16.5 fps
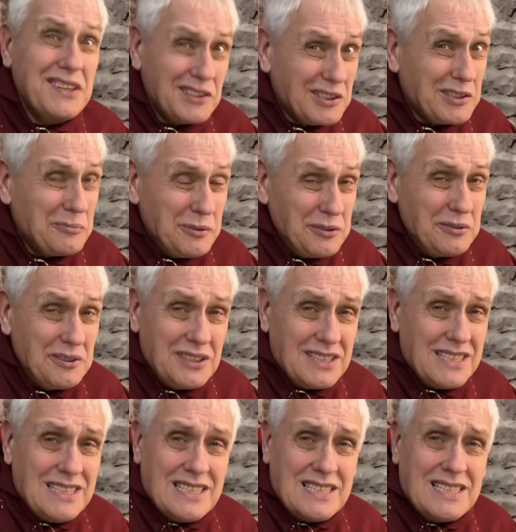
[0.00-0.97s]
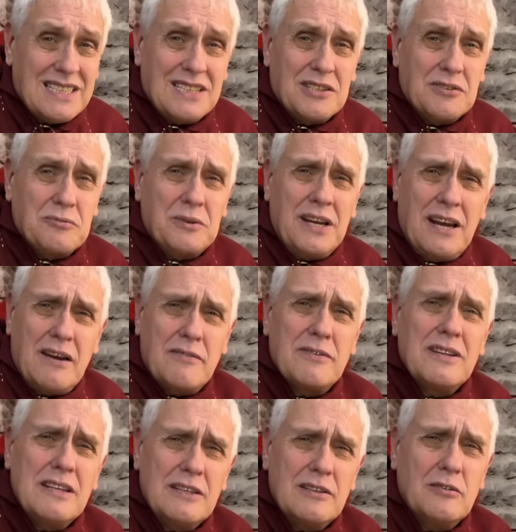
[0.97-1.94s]
And community it is. We have
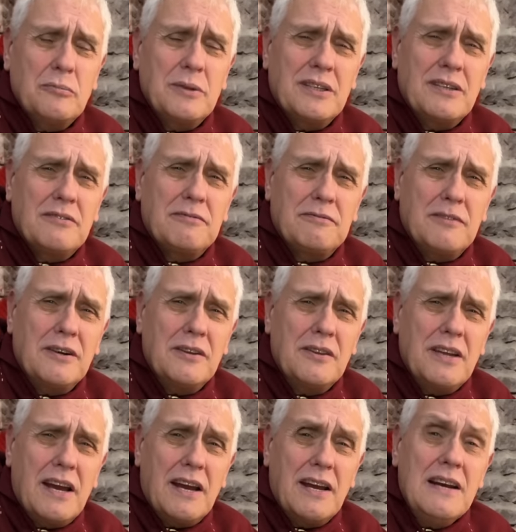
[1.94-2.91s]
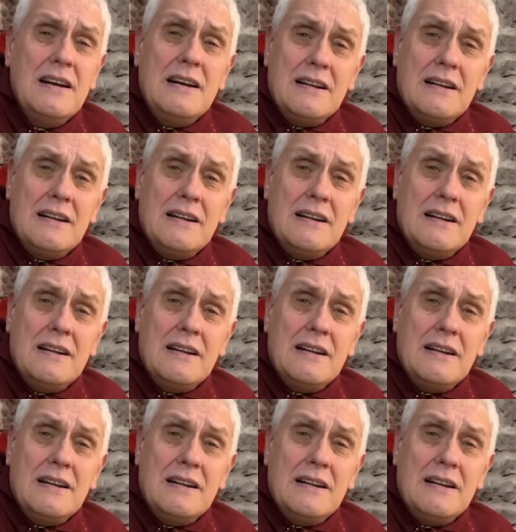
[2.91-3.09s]
a little bit of fun there.